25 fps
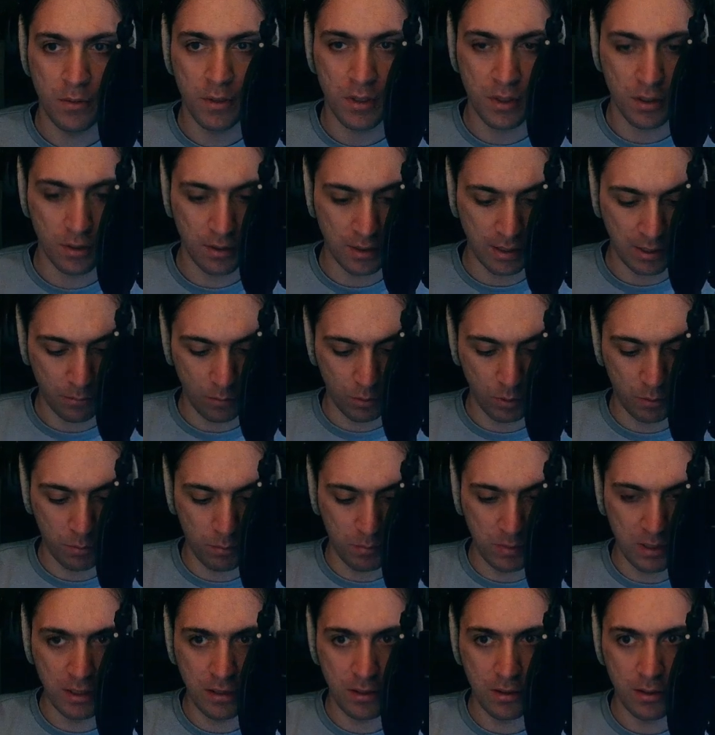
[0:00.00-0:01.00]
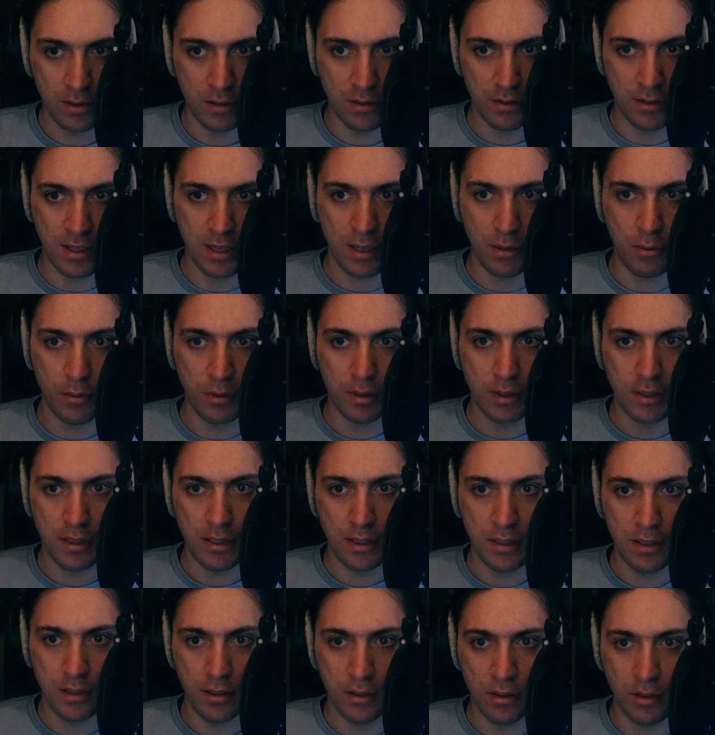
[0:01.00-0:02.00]
So that would mean
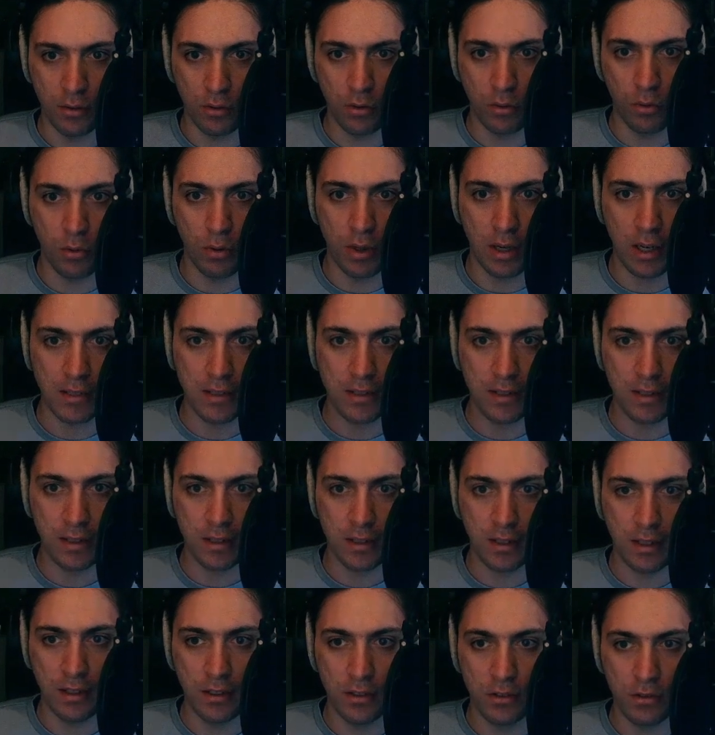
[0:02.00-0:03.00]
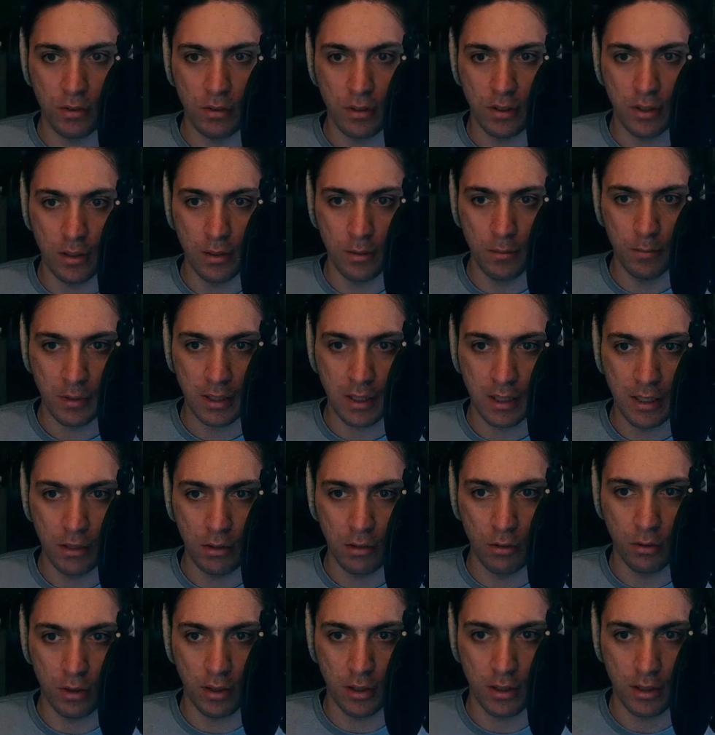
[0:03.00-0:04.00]
directly writing into here
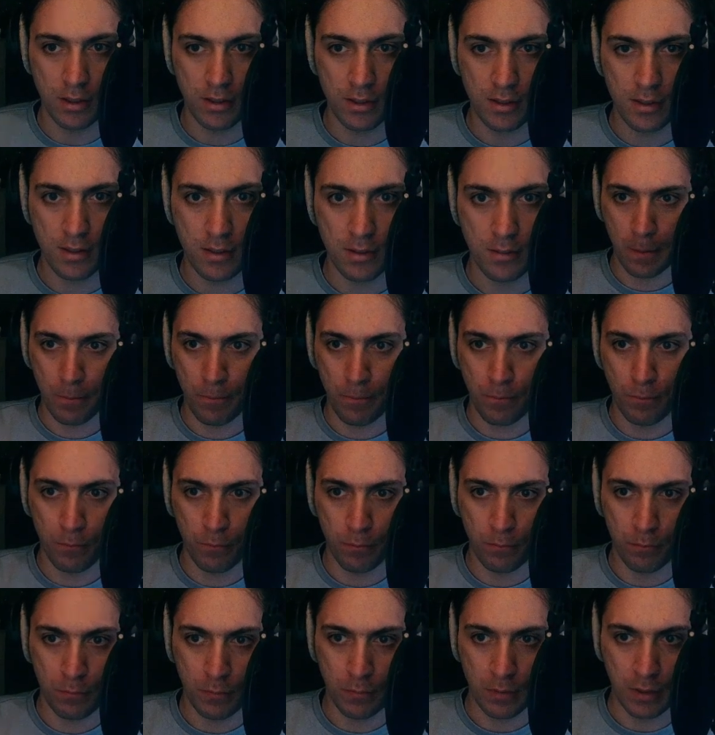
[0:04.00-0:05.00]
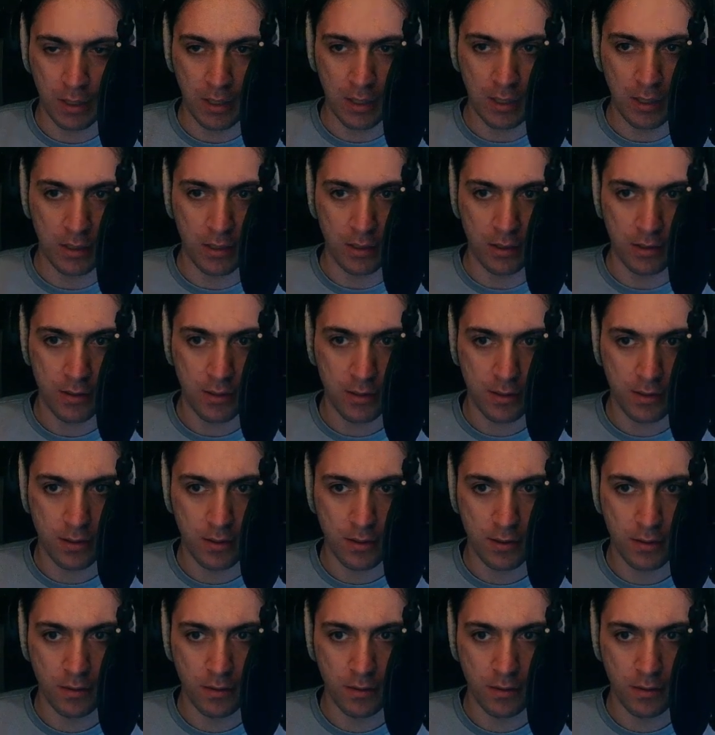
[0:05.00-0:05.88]
kilohertz, hertz,